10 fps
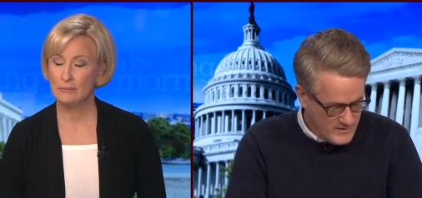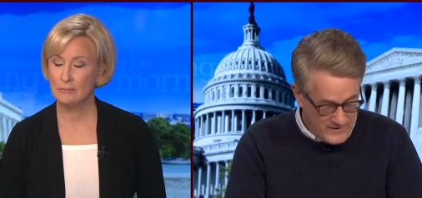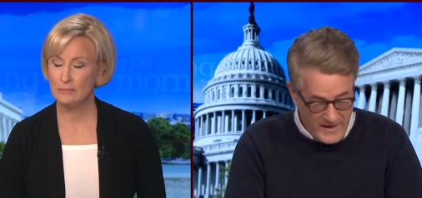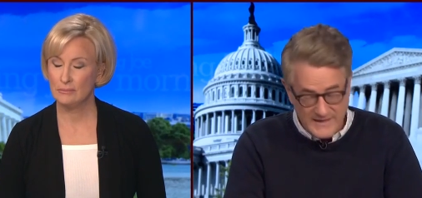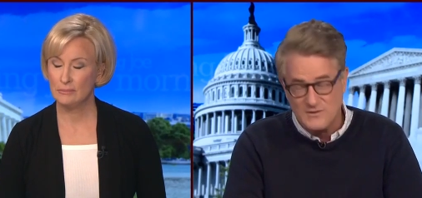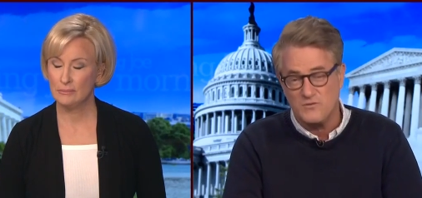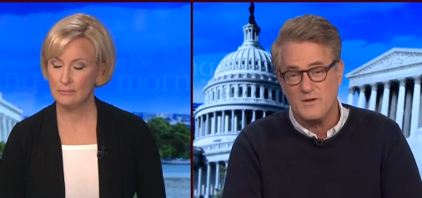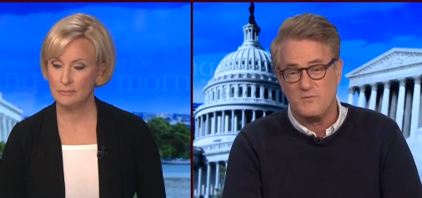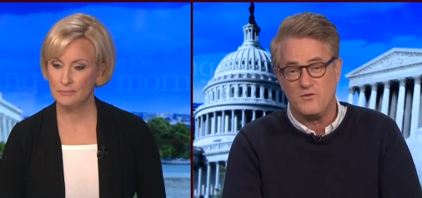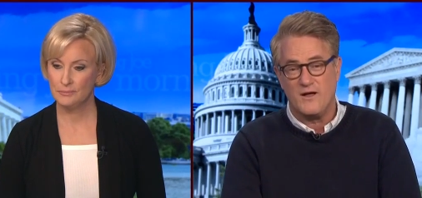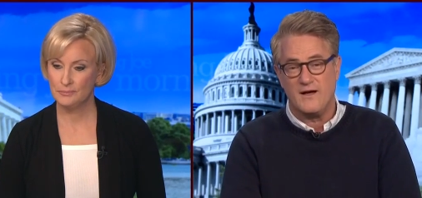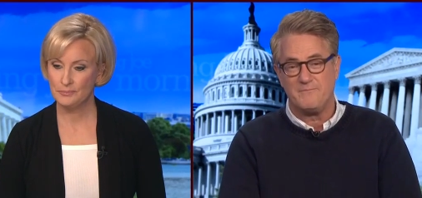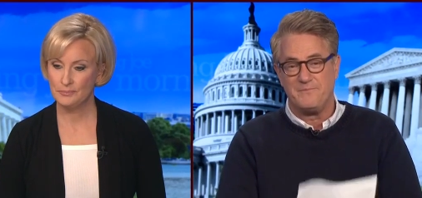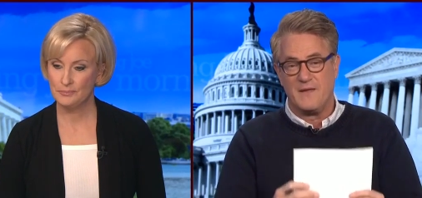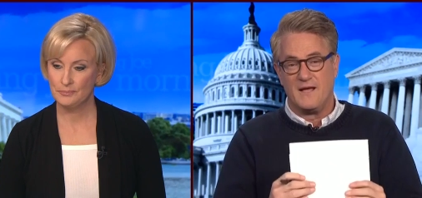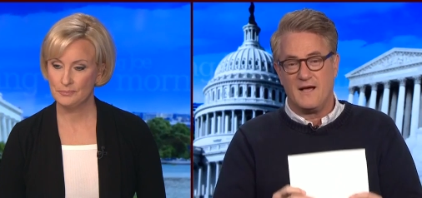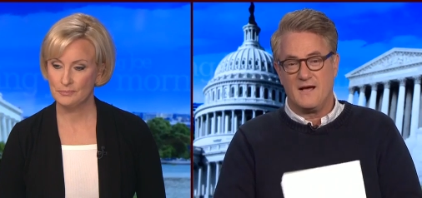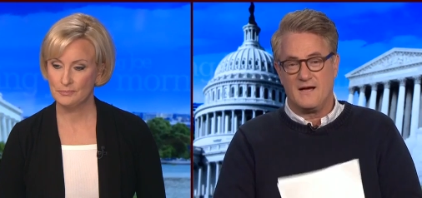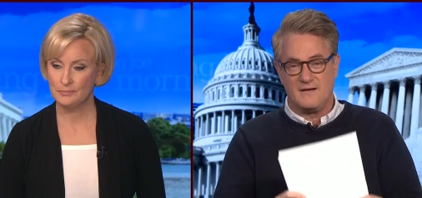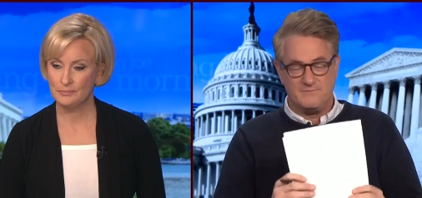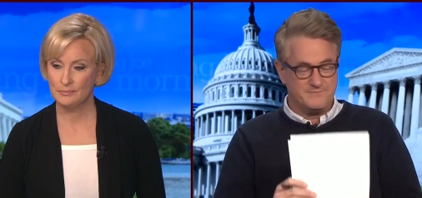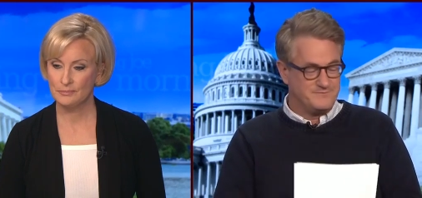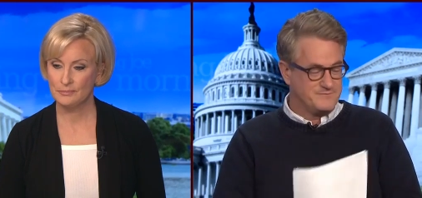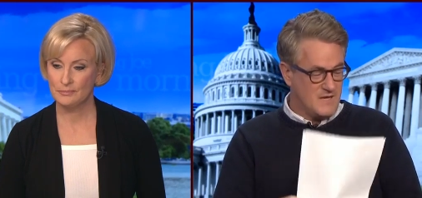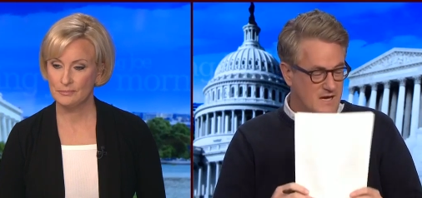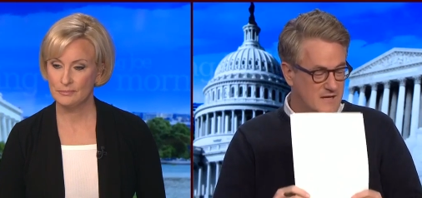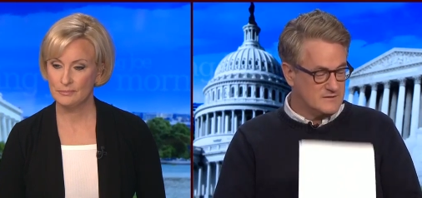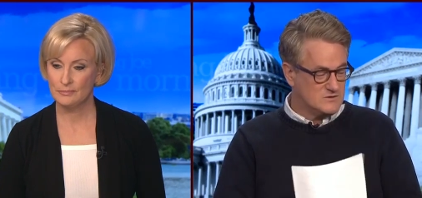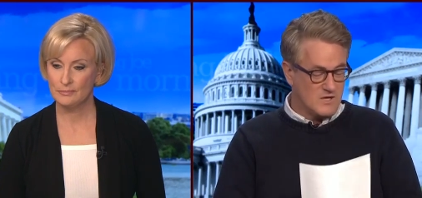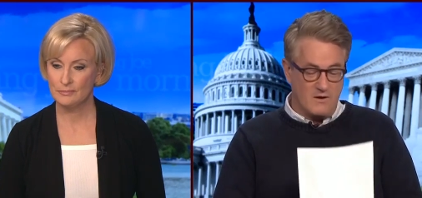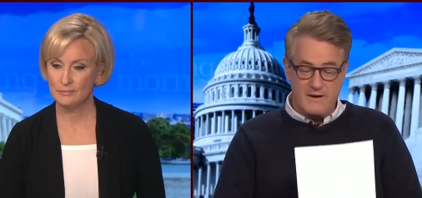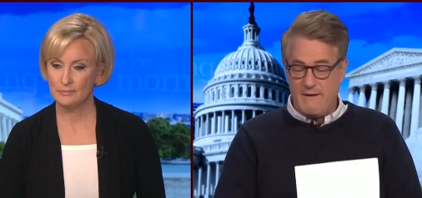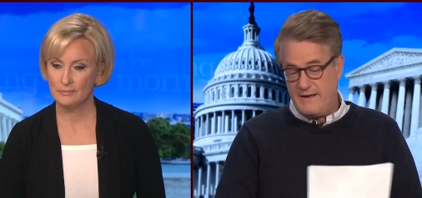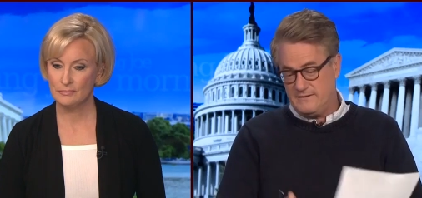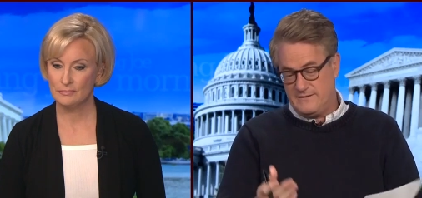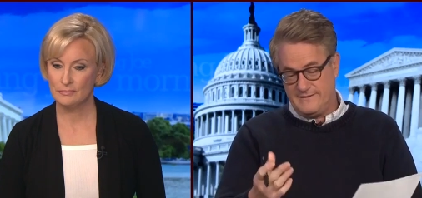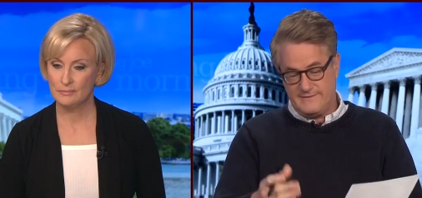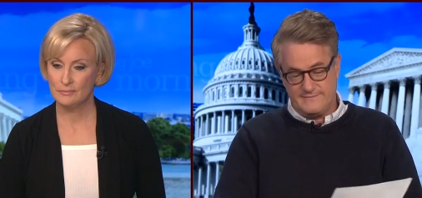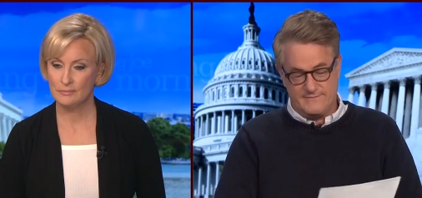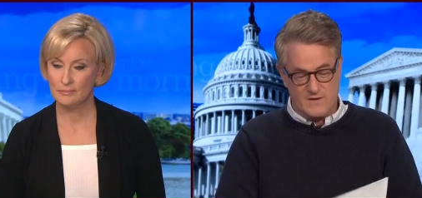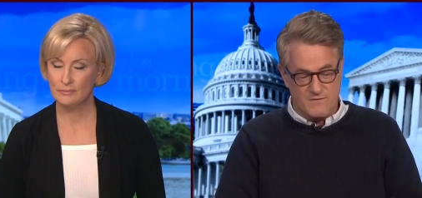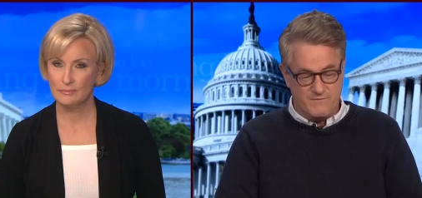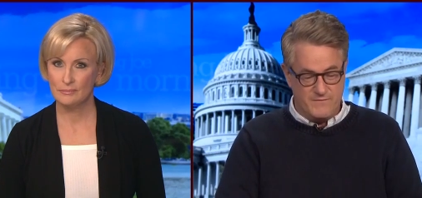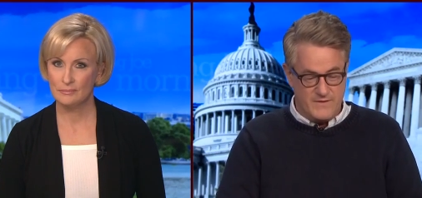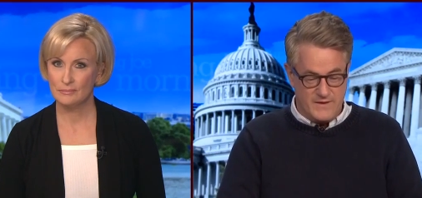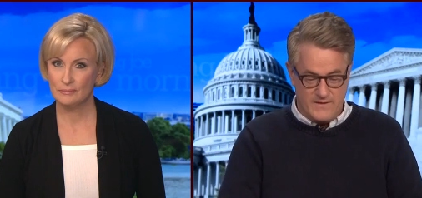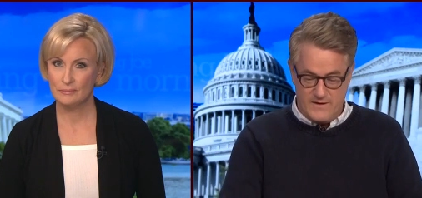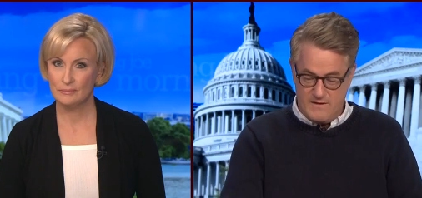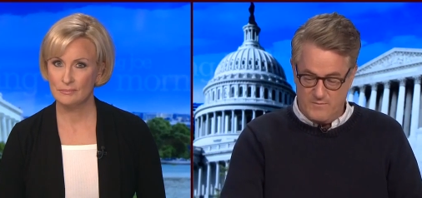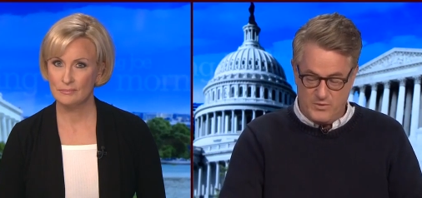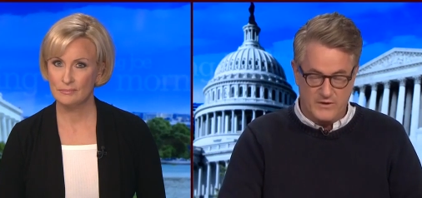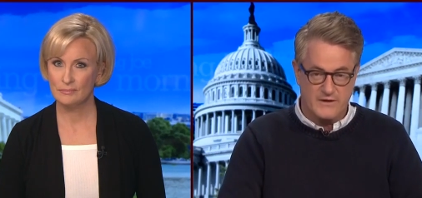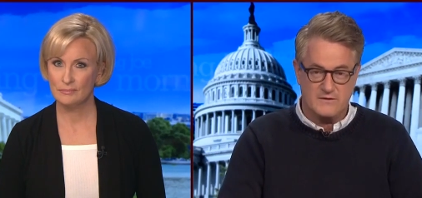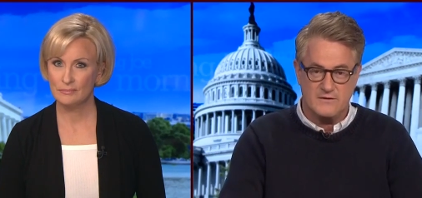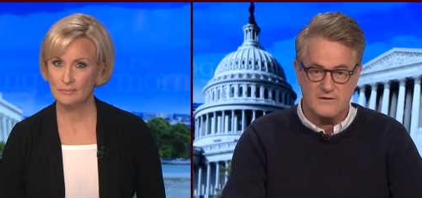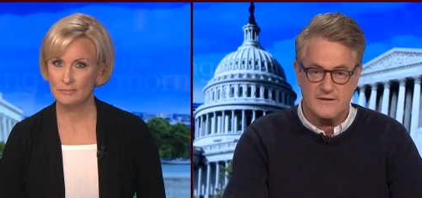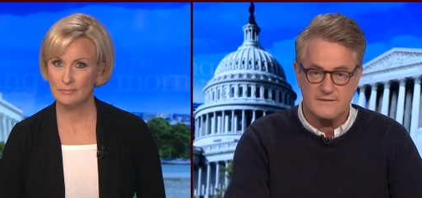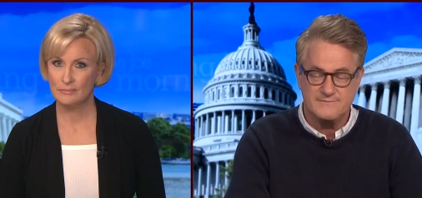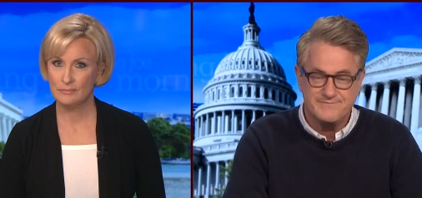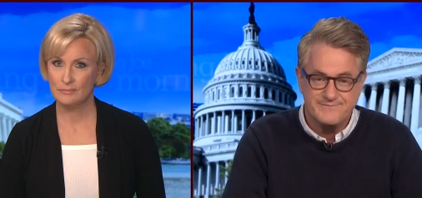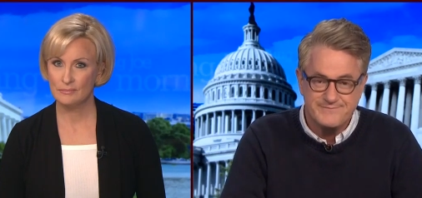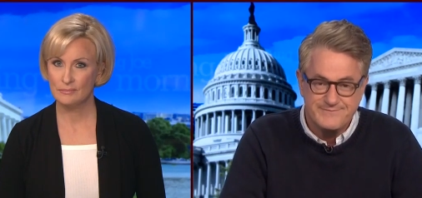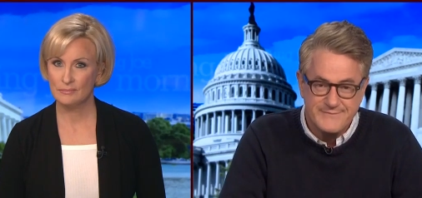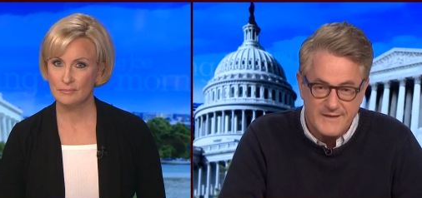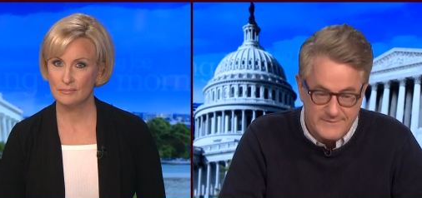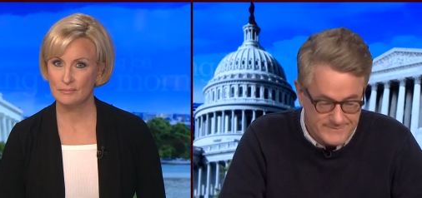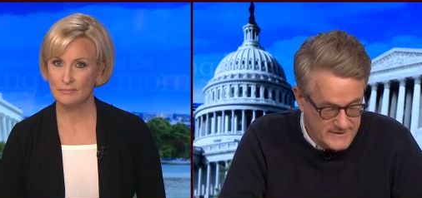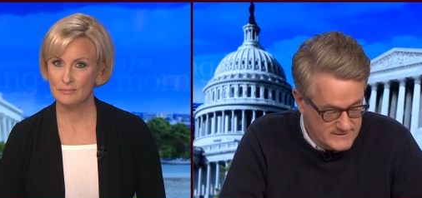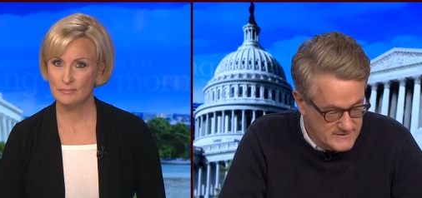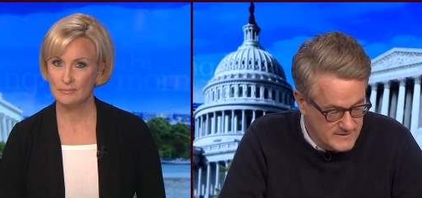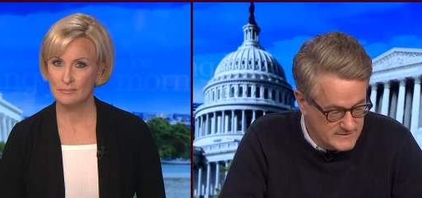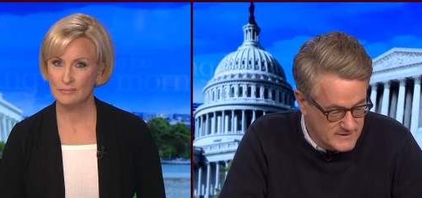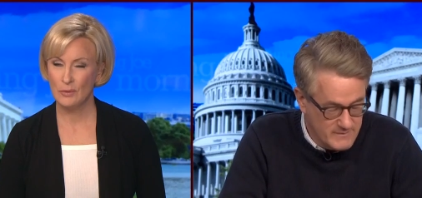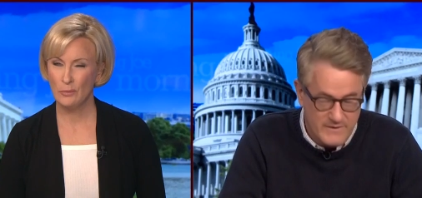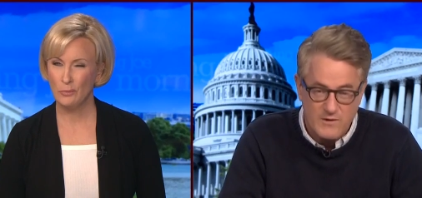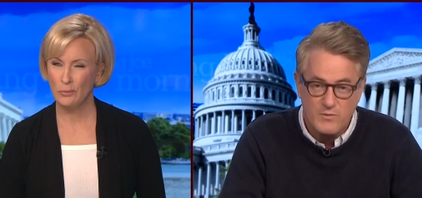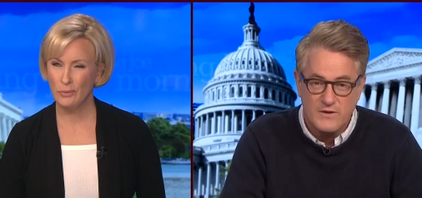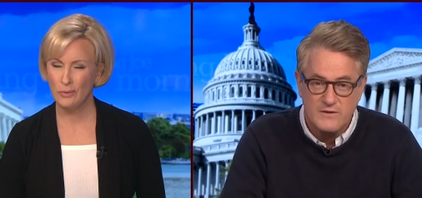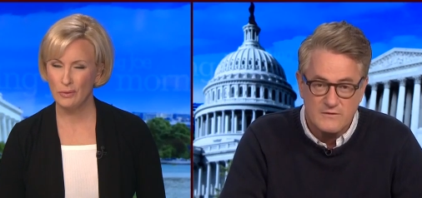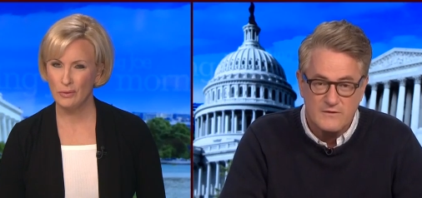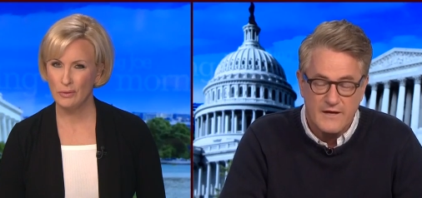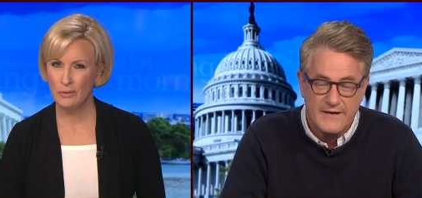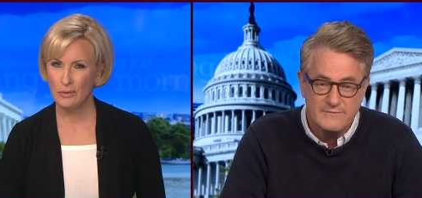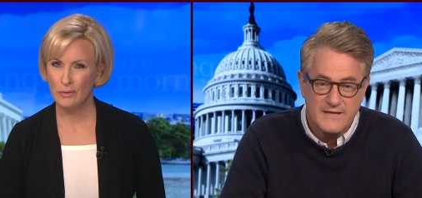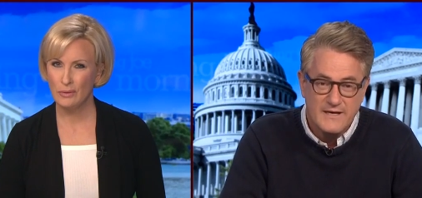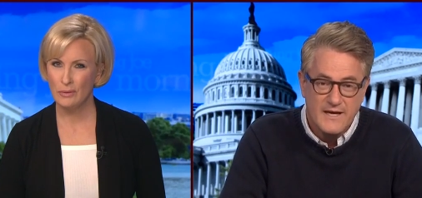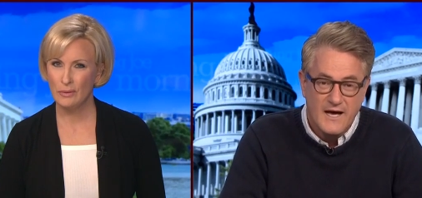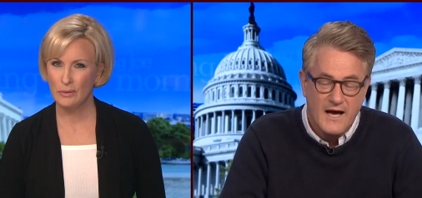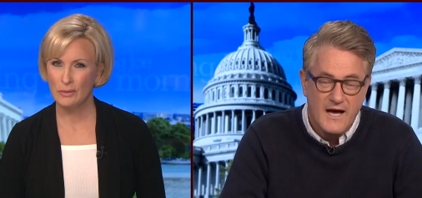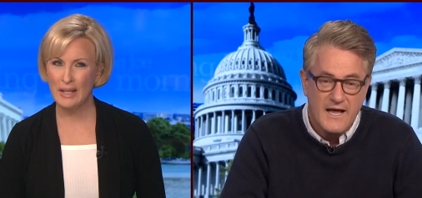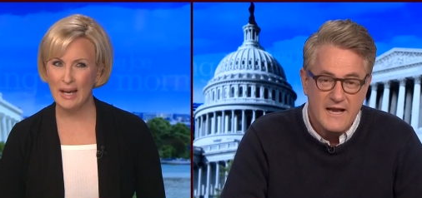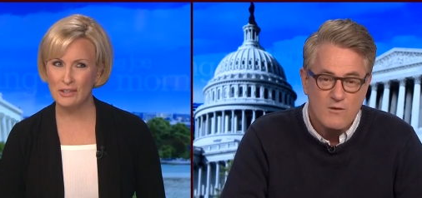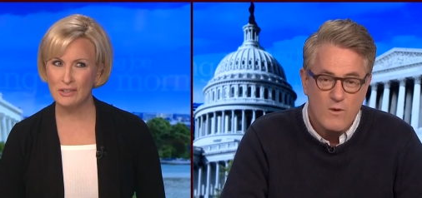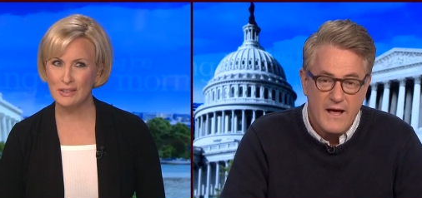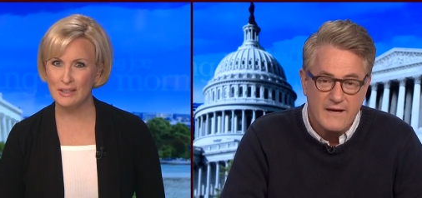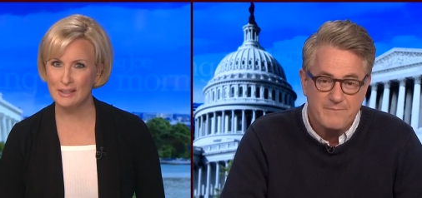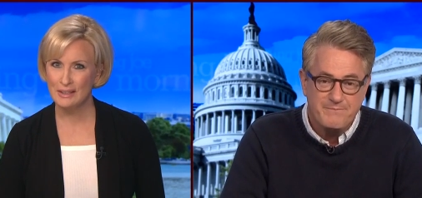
Speaker 1: that's a flip flop. Um, uh, so anyway, their their political, uh, you know, it, it's going to be their political collapse. Uh, anyway